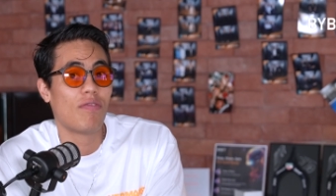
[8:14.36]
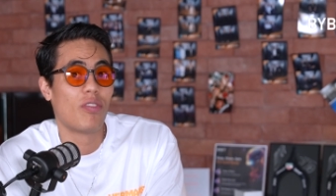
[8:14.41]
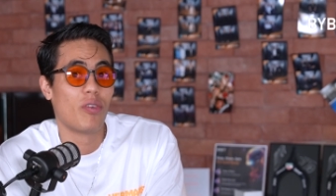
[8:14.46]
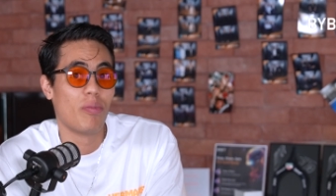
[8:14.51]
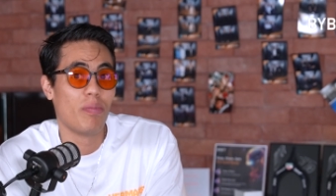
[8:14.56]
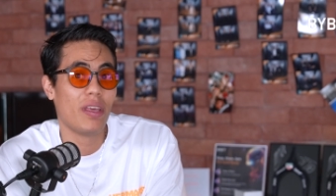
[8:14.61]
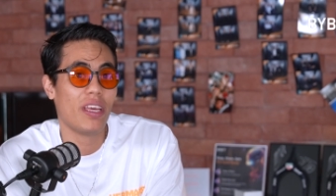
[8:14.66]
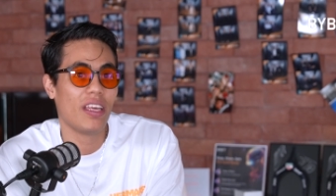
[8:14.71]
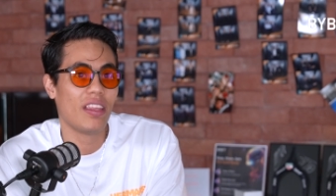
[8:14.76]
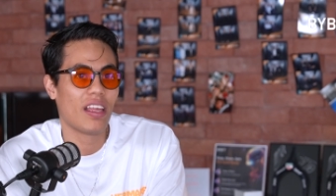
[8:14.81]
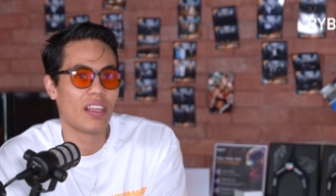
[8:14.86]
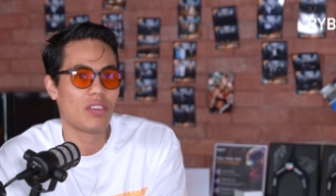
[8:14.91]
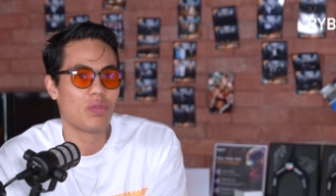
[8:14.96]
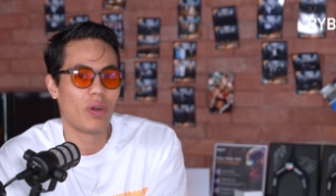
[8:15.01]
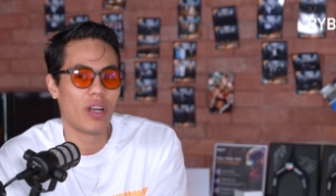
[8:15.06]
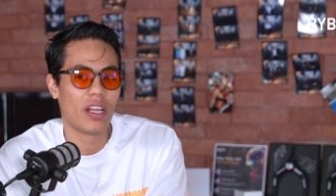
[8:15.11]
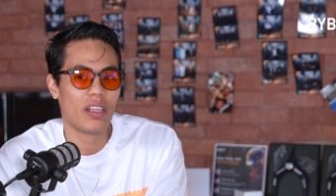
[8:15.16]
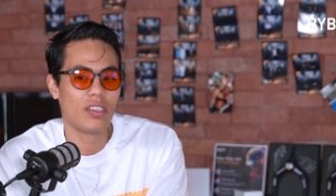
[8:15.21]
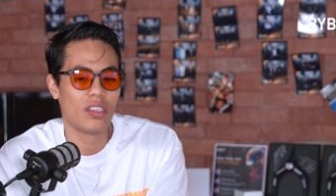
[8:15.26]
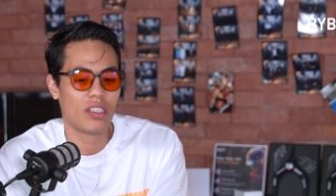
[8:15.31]
for me, that's
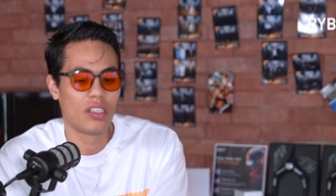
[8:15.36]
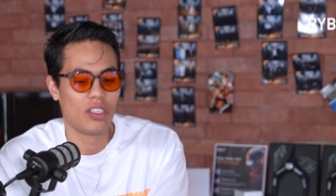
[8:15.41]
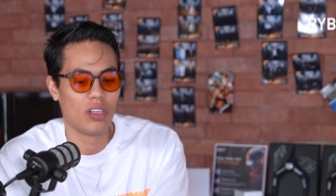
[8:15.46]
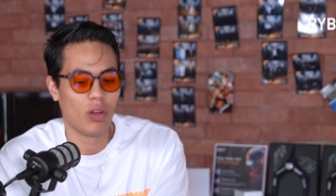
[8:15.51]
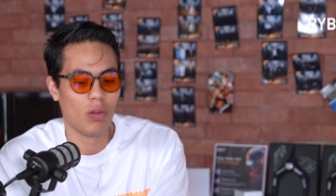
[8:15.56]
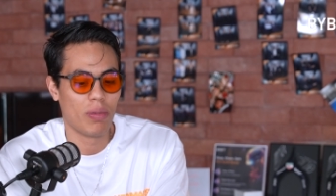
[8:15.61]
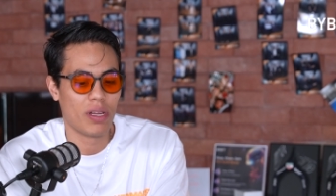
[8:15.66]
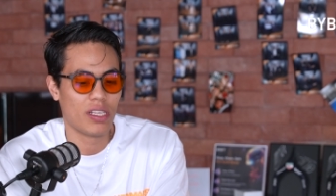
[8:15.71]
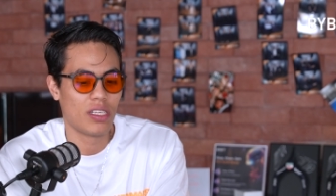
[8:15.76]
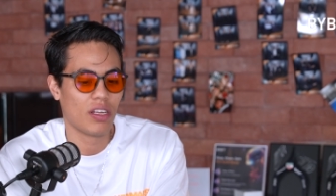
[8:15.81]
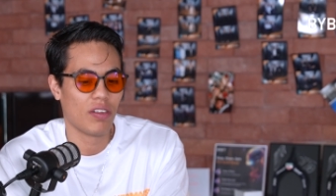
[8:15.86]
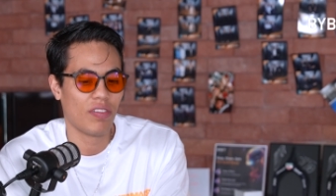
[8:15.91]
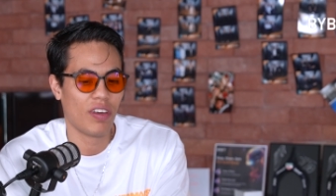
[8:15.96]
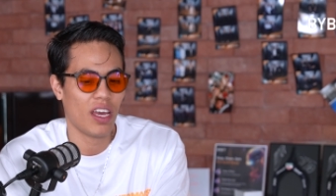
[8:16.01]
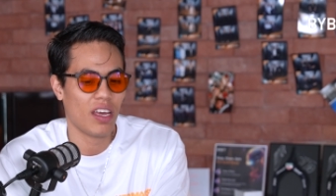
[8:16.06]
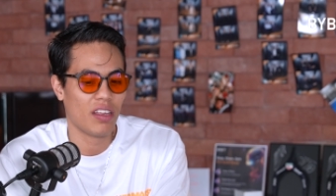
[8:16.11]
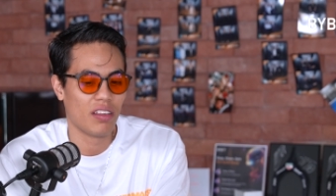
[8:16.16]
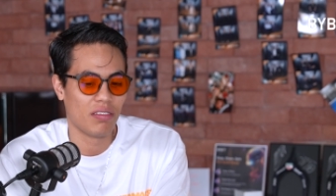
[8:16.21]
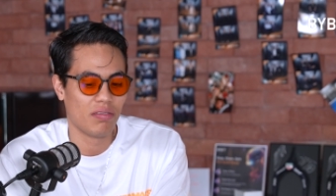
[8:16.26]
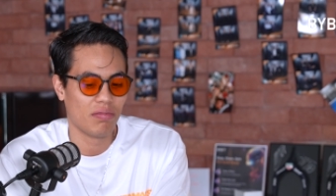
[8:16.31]
when I told myself,
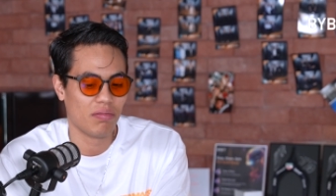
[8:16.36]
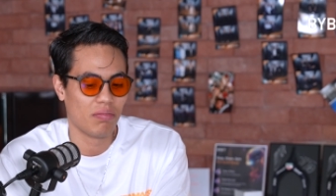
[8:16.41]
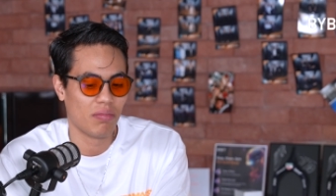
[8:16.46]
hey,